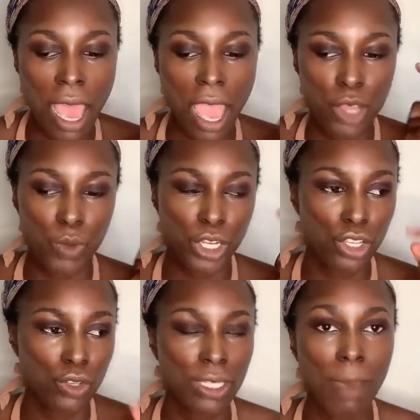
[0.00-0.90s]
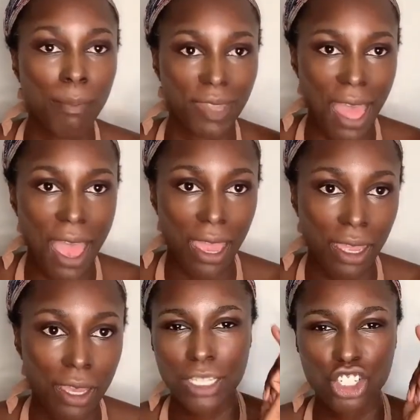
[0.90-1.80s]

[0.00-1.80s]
I would use a black